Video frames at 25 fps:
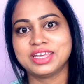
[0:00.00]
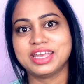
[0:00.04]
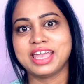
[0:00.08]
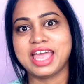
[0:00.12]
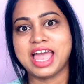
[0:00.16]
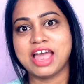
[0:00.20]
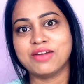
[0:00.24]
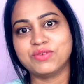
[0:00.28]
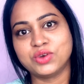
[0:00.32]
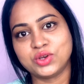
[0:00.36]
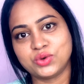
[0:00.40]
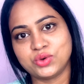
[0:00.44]

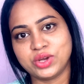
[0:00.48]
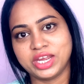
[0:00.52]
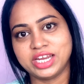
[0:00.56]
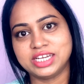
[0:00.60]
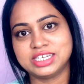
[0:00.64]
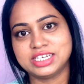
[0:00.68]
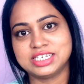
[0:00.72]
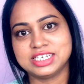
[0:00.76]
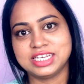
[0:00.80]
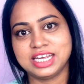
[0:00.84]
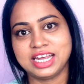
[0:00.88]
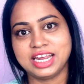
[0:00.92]
Have a
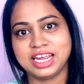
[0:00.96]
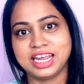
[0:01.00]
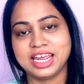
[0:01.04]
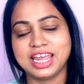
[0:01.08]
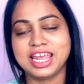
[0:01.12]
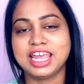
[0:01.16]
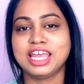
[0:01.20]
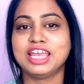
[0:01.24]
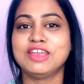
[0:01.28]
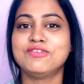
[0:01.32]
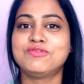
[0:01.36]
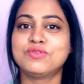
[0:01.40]
great day.
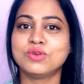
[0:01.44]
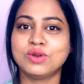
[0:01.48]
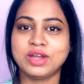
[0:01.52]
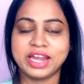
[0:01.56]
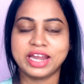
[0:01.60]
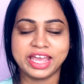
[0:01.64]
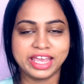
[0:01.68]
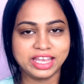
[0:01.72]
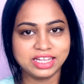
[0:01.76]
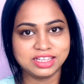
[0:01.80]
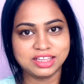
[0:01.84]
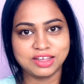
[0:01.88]
If you
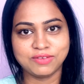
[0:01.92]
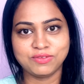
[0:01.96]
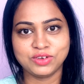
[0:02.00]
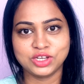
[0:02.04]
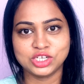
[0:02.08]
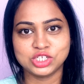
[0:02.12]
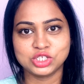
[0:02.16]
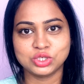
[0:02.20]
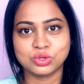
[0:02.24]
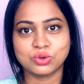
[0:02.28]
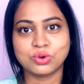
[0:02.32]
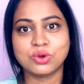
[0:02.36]
like the
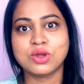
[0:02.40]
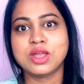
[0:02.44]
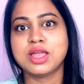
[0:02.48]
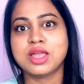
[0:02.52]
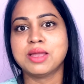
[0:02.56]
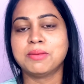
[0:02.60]
video,